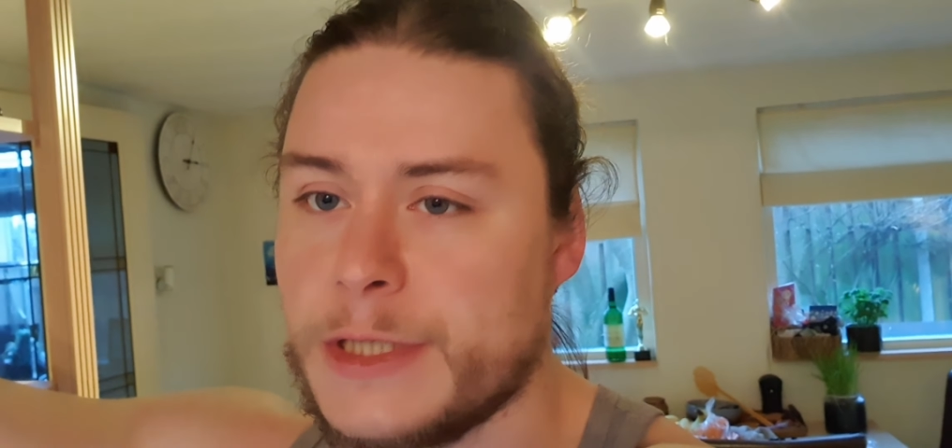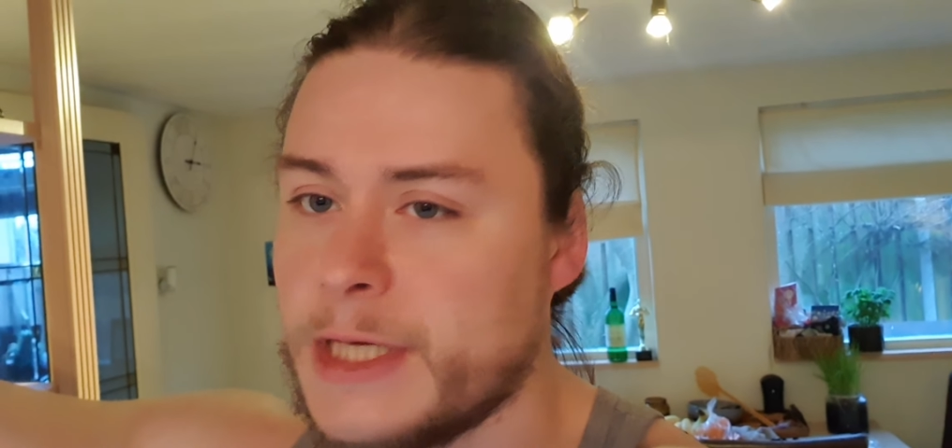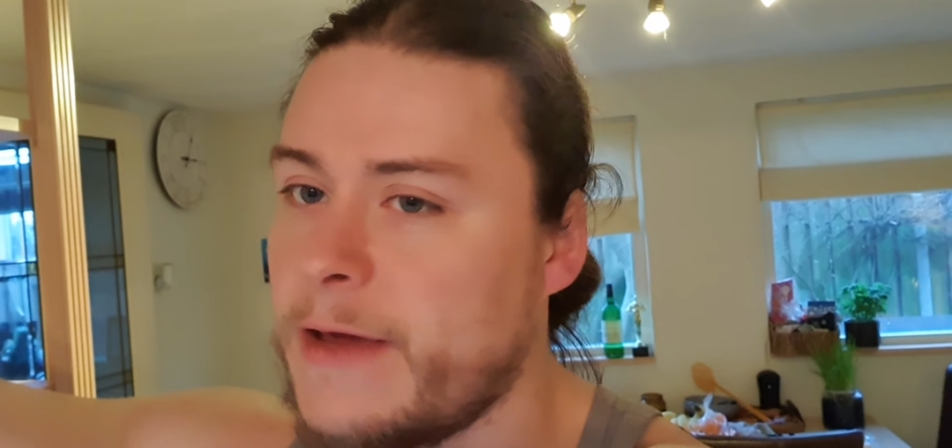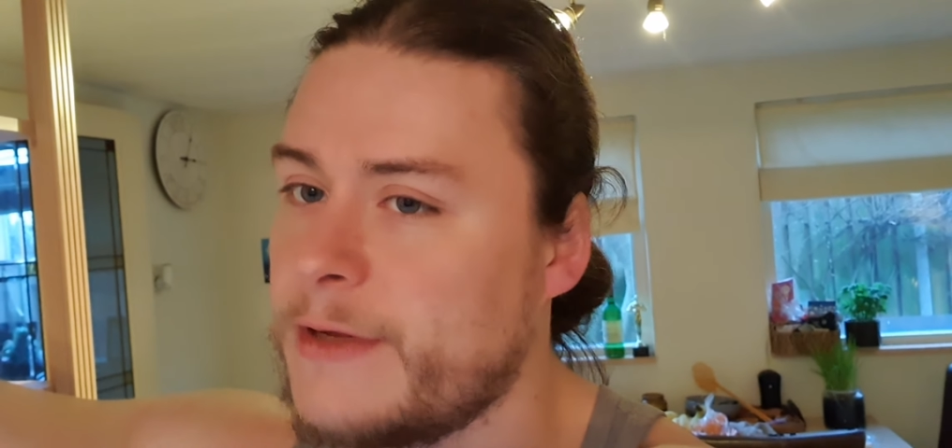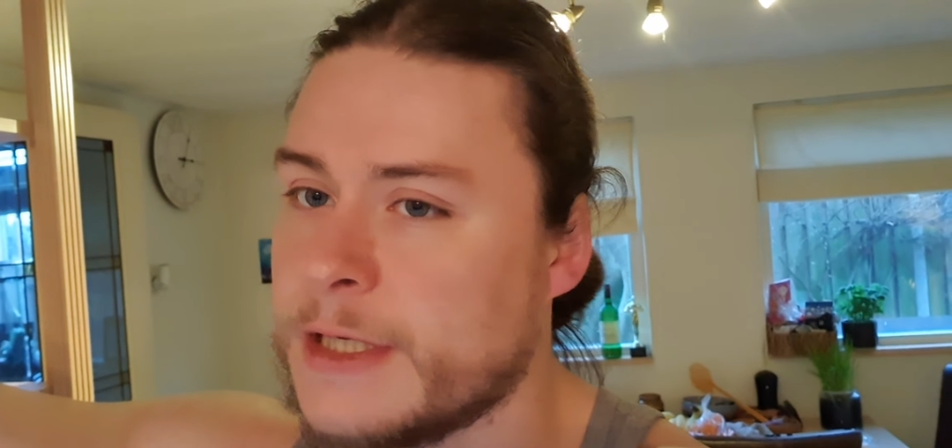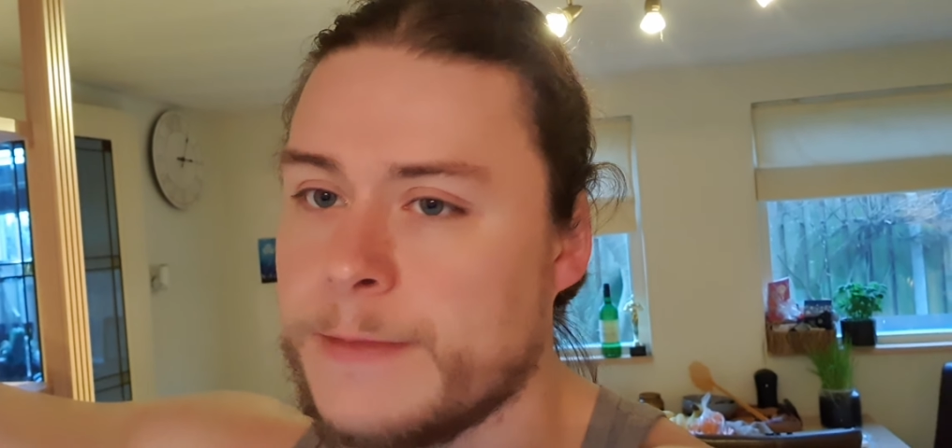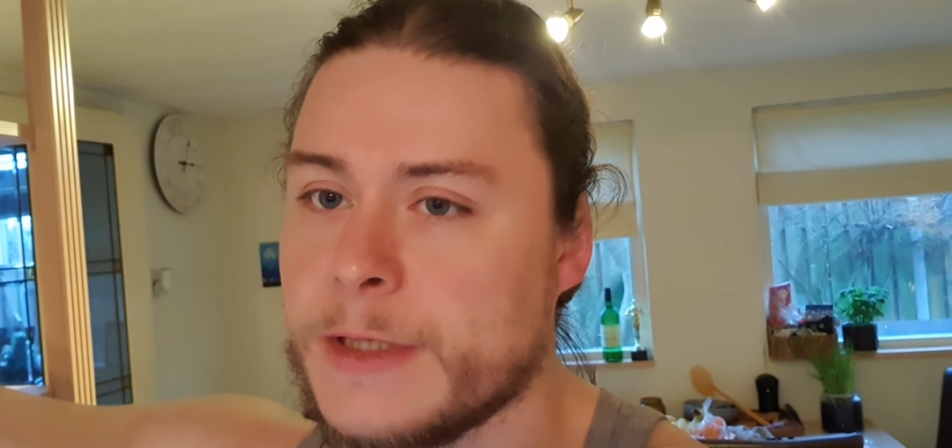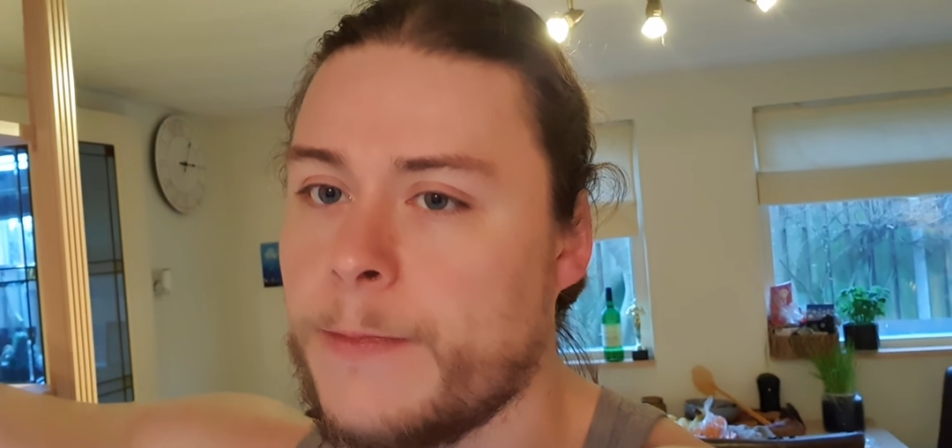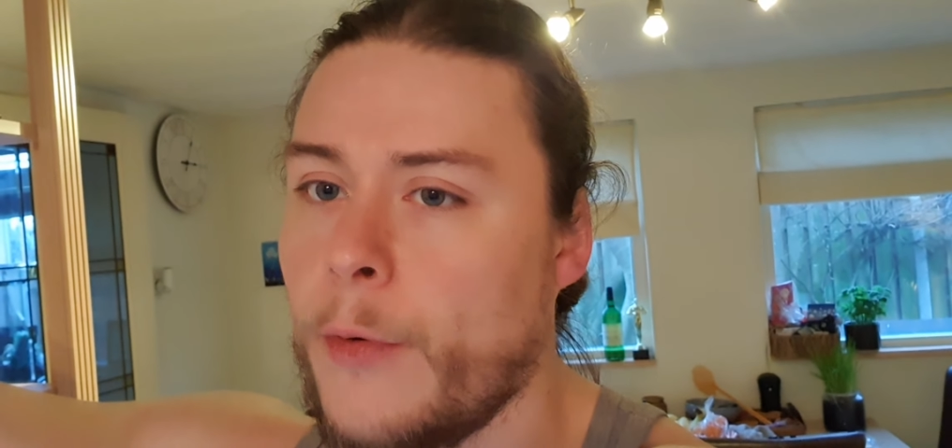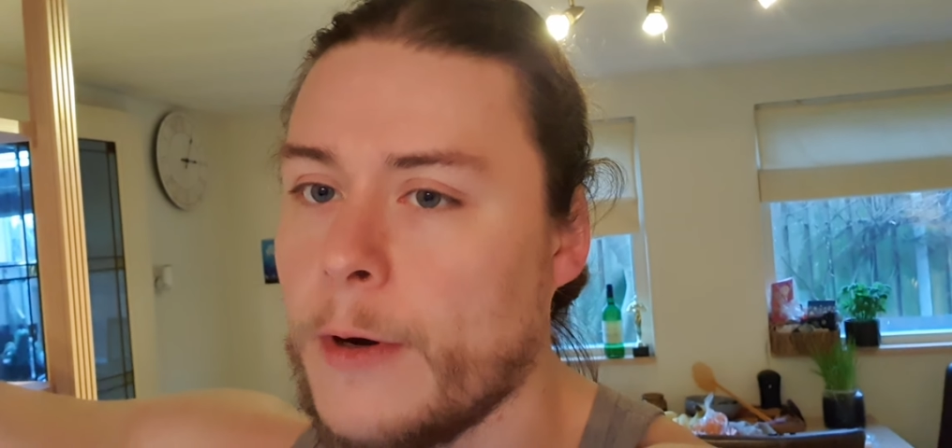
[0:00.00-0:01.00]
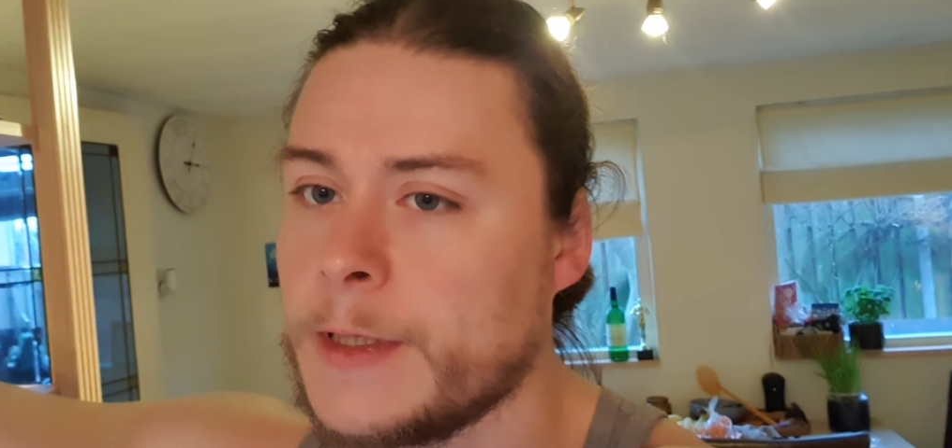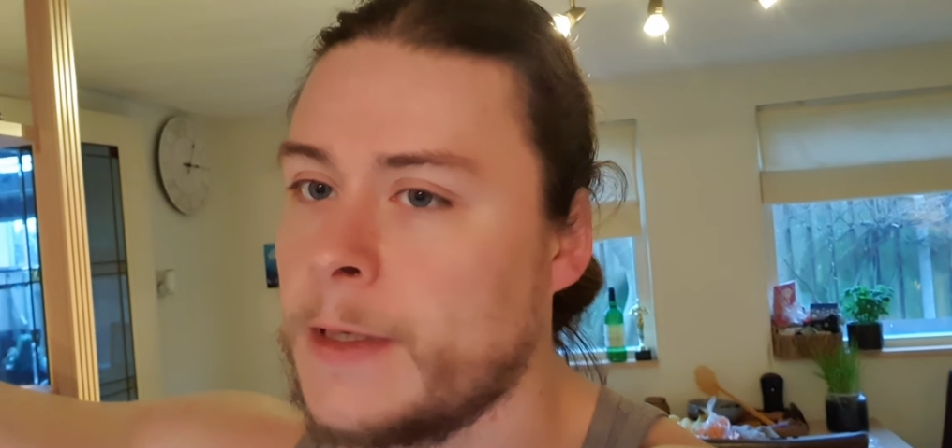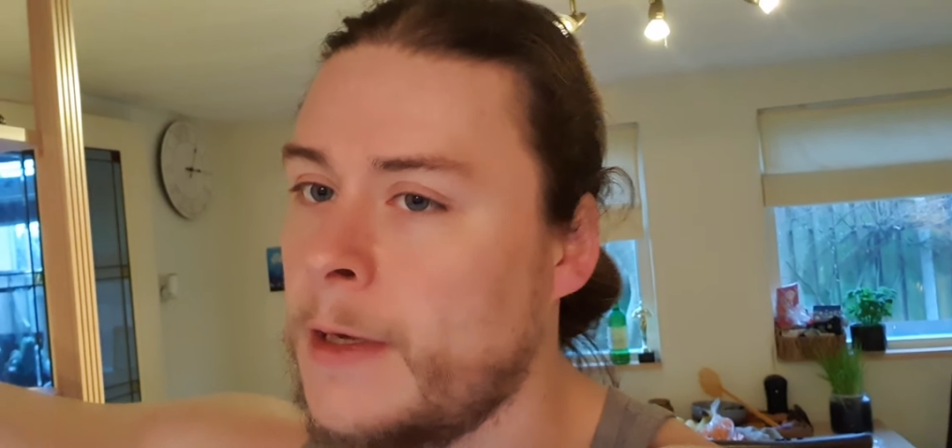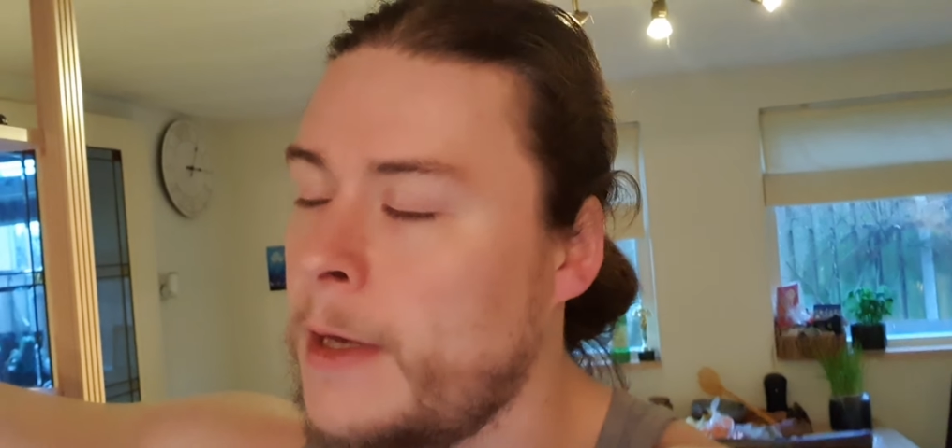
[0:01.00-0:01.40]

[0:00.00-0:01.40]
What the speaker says: just giving some support.